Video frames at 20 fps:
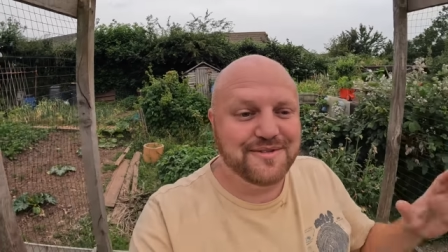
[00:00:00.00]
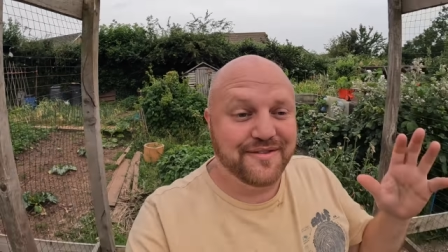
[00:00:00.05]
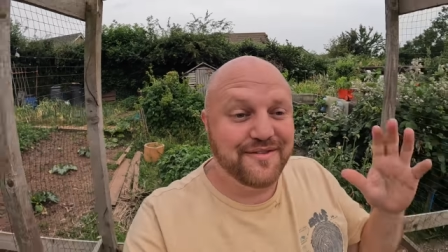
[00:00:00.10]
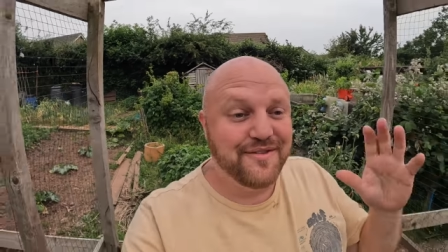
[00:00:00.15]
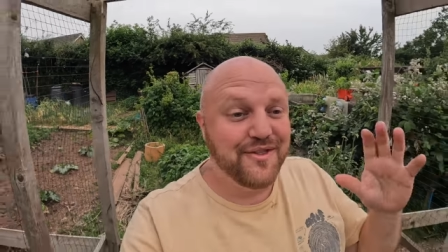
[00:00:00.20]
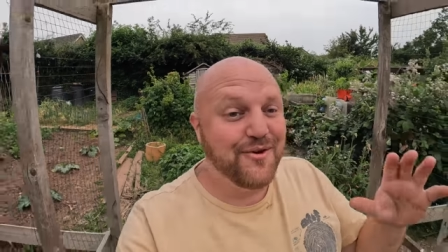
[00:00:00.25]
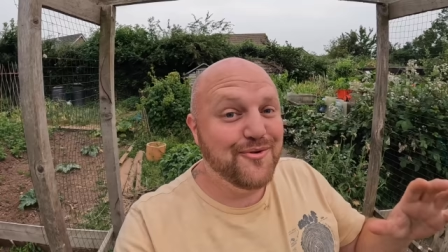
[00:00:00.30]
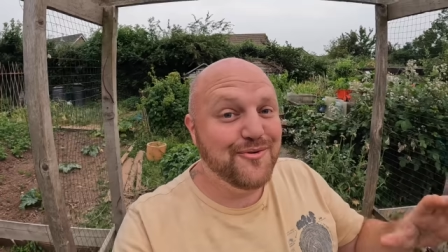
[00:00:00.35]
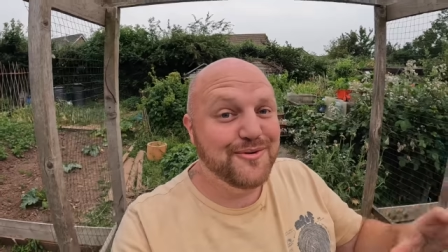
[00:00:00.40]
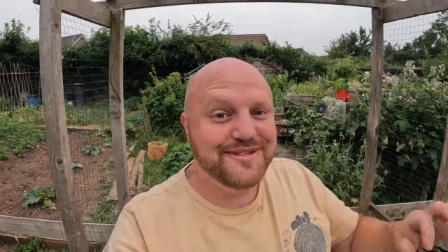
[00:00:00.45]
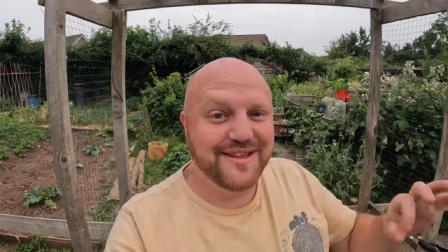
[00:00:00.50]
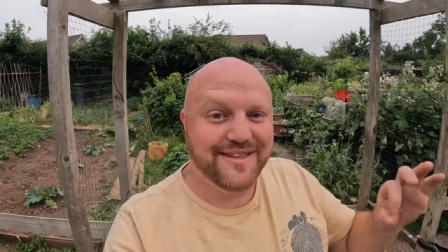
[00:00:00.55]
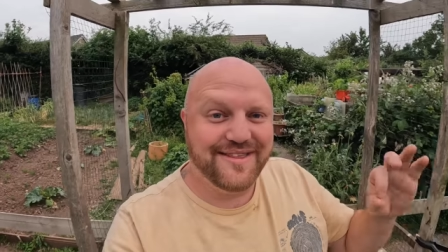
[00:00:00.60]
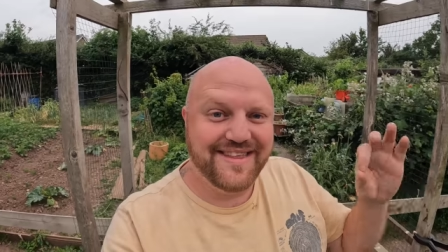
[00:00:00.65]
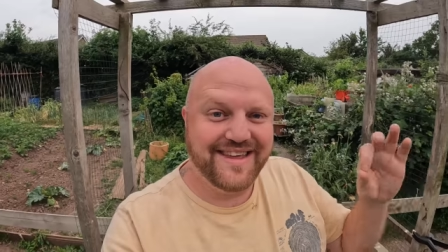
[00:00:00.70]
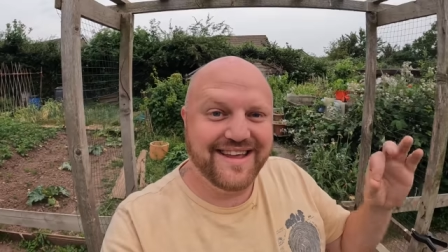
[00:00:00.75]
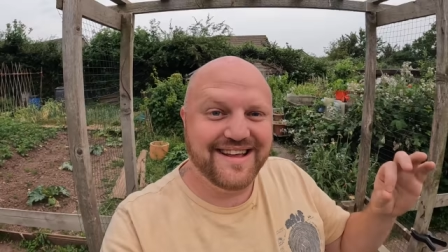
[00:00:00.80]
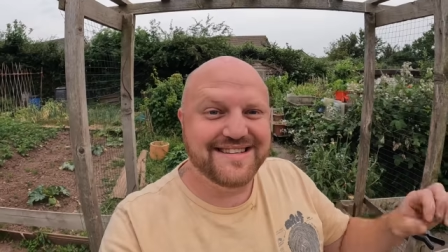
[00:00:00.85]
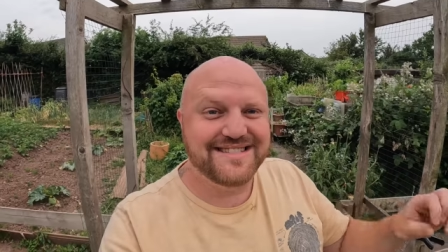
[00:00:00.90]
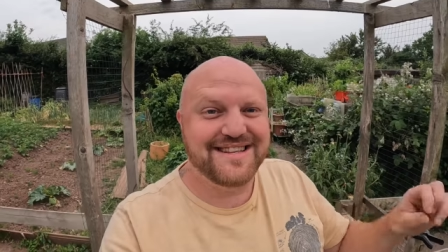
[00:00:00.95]
and those are
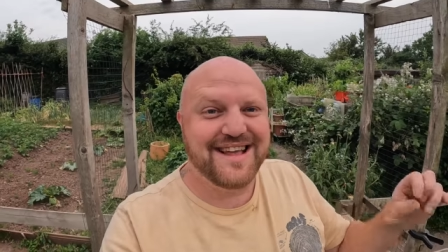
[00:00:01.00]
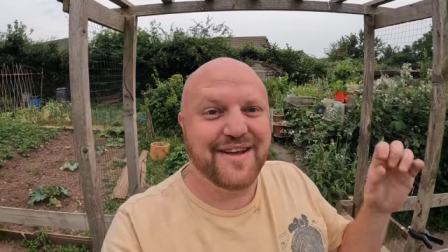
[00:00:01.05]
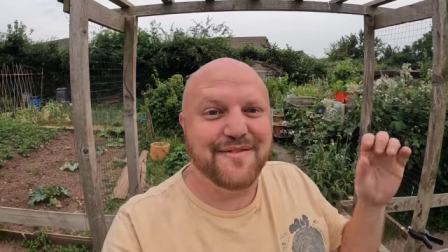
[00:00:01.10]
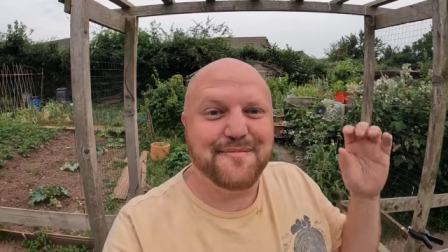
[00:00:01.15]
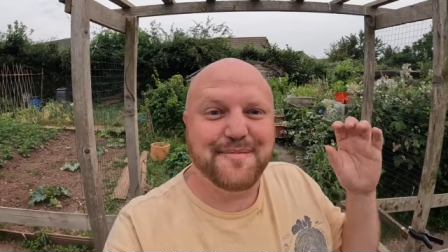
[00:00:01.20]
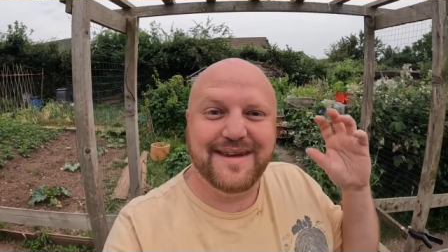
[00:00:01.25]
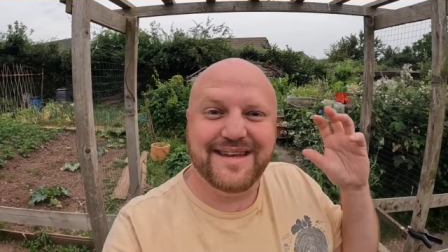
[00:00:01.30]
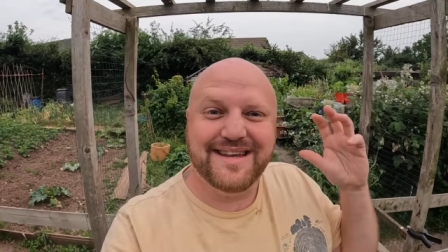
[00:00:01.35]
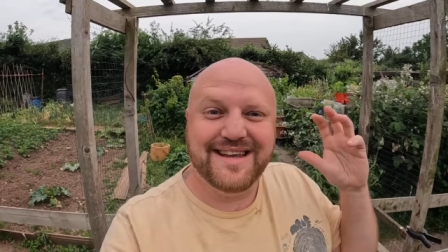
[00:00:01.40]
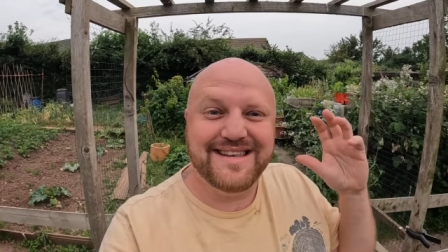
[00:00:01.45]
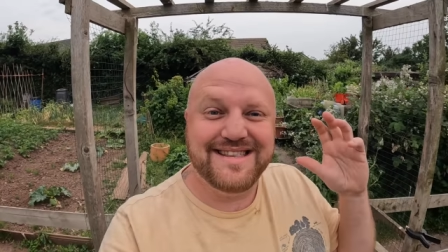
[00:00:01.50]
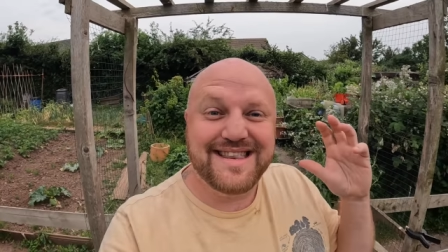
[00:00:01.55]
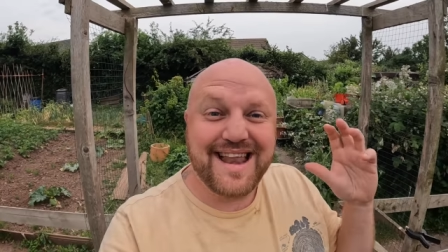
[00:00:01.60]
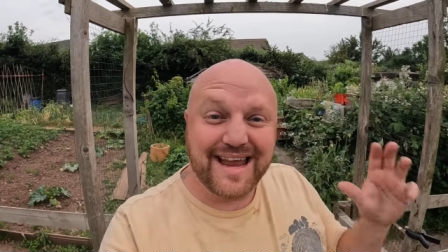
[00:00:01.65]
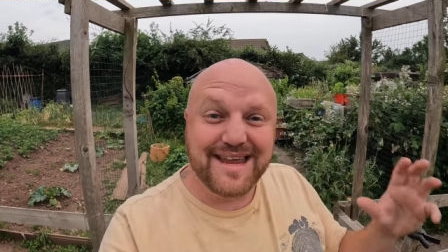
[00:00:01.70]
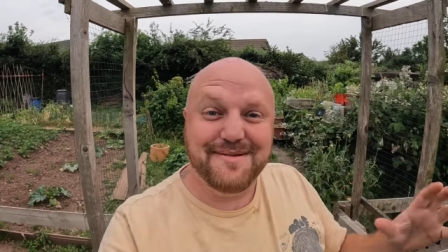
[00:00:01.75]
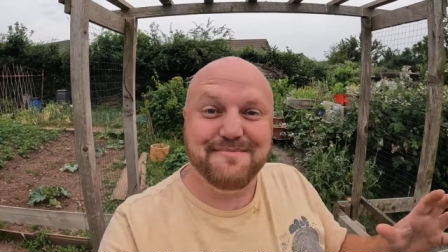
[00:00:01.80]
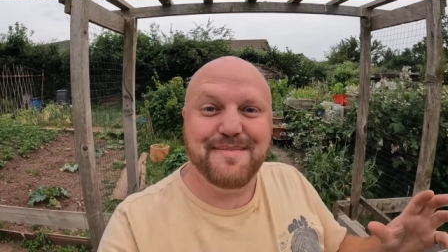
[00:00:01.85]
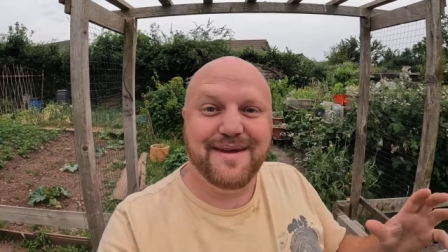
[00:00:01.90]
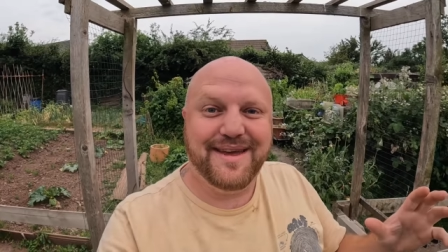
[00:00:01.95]
things that I've been a
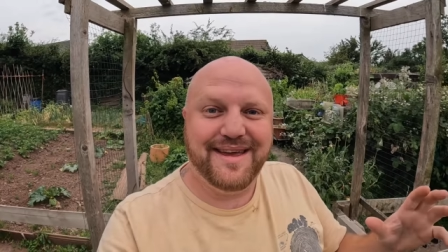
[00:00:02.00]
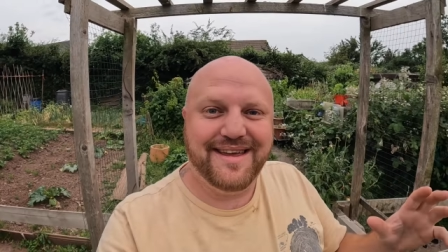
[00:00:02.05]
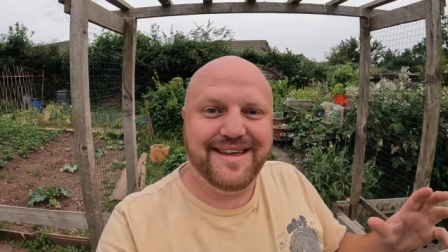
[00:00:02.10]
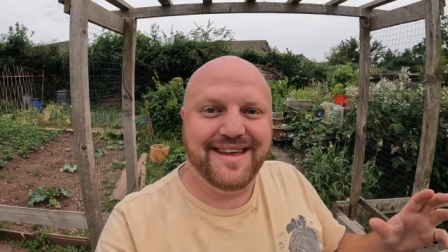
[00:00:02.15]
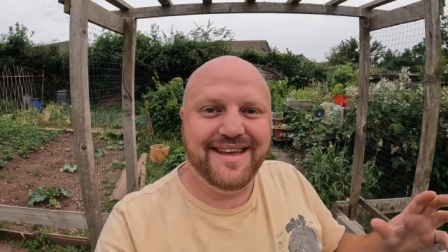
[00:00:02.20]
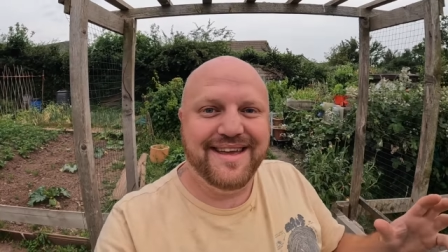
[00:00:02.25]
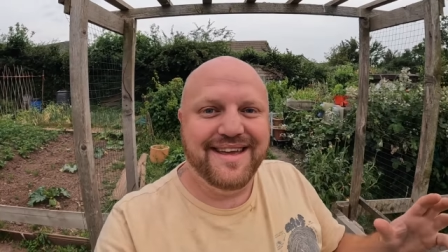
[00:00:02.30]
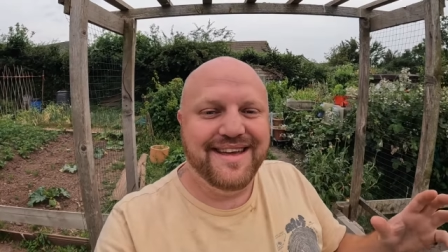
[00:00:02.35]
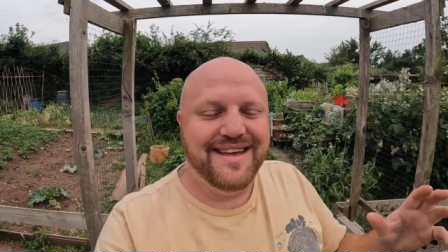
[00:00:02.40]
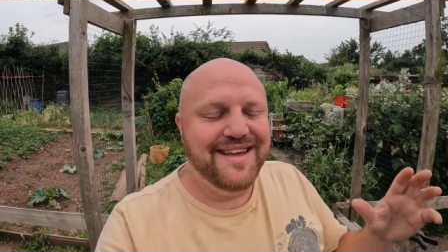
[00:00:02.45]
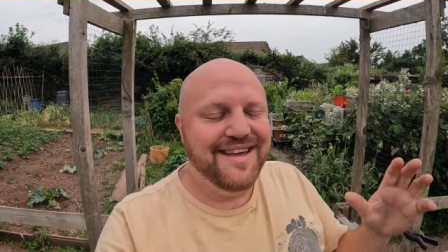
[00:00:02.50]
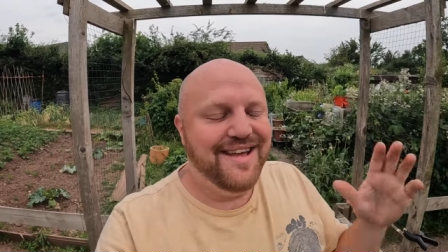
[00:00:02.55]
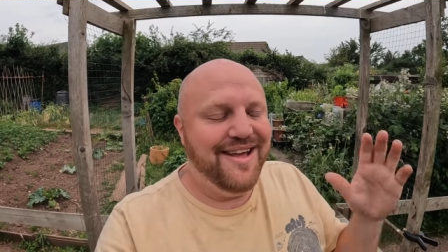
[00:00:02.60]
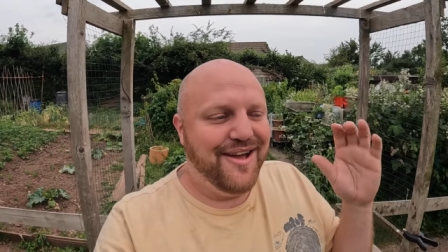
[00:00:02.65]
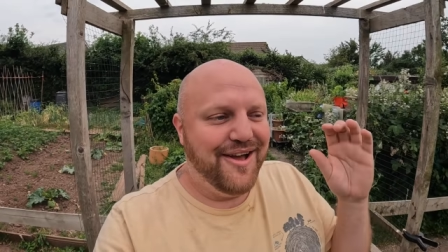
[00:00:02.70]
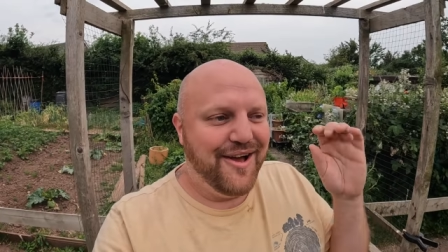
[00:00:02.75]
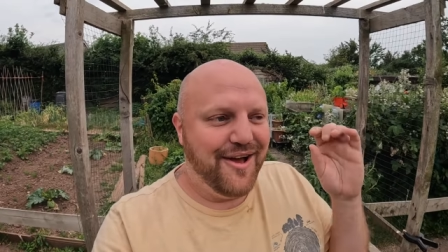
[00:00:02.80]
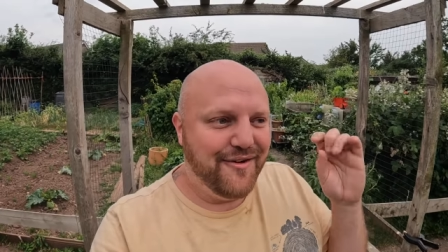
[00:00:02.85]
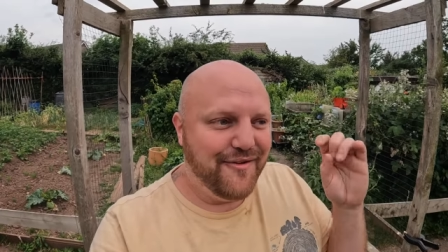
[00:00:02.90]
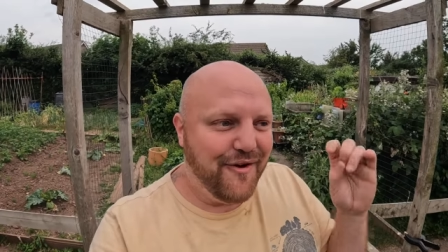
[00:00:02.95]
nightmare
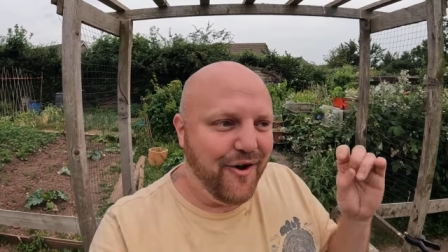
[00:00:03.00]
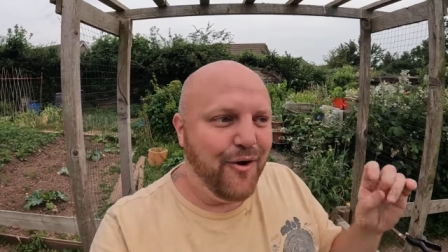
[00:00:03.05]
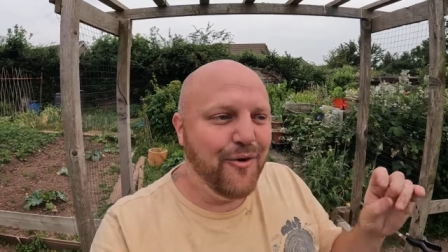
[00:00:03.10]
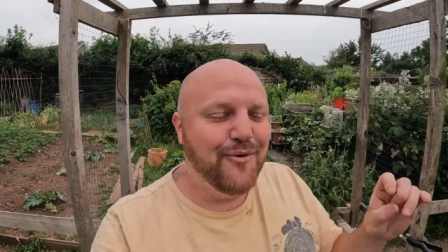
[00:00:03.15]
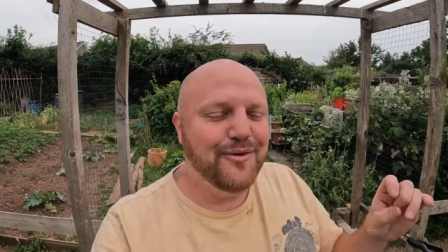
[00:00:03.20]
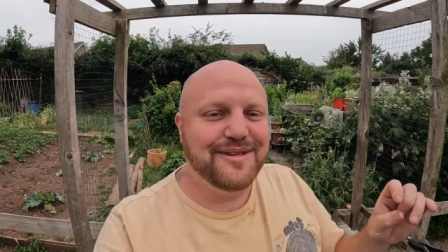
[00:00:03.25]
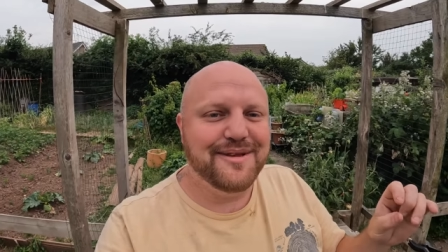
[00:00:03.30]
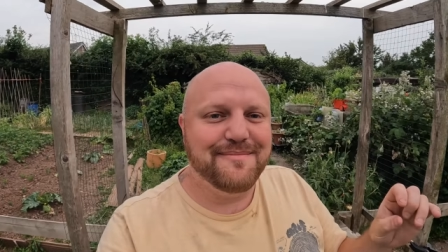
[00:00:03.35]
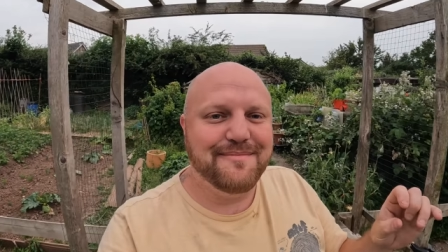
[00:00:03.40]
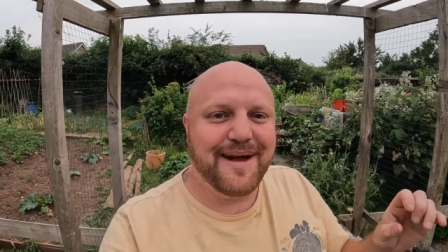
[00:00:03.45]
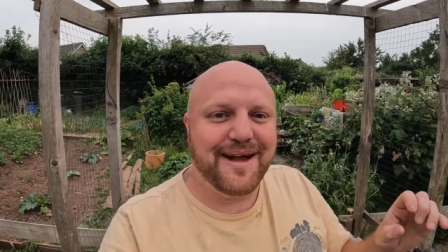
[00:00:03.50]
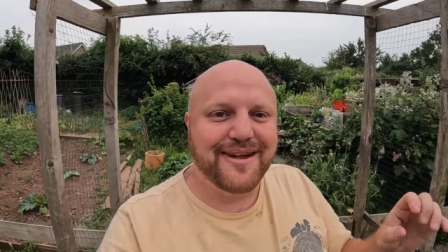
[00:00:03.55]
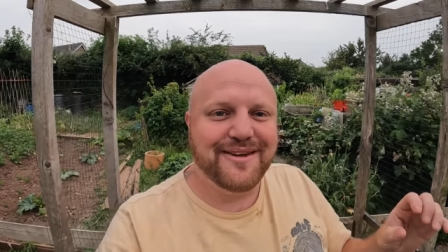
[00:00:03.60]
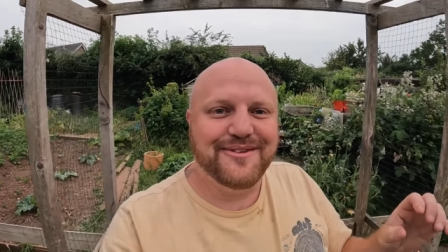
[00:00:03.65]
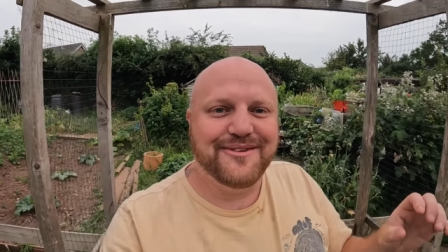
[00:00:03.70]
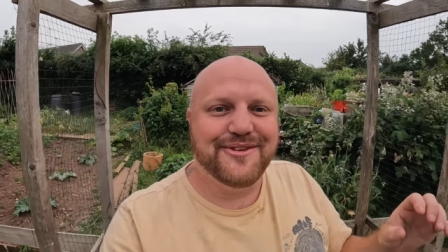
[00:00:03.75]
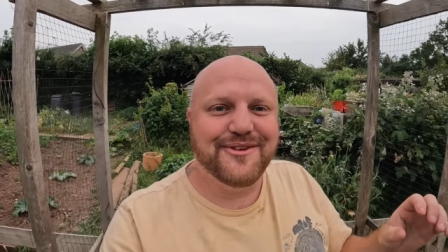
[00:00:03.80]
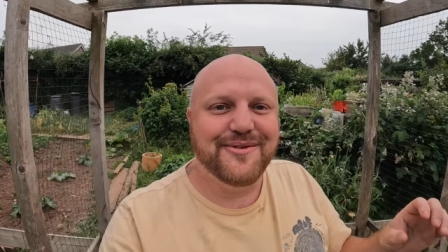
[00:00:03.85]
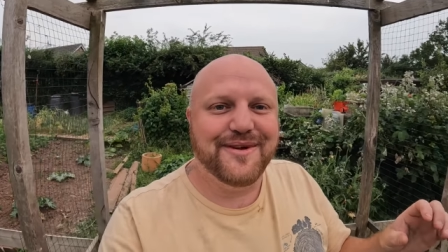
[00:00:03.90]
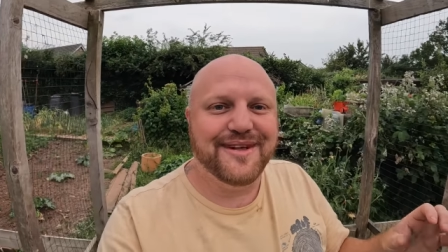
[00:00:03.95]
of holding back
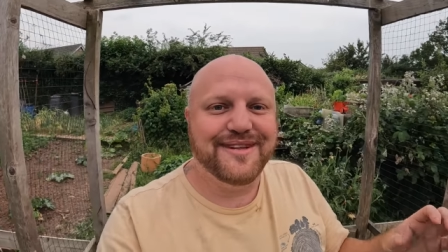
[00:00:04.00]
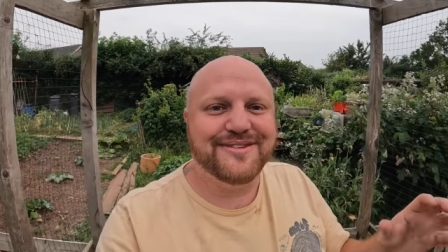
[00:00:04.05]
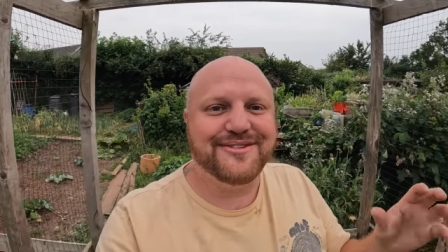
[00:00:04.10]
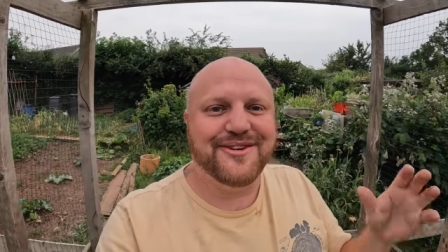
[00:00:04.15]
and doing.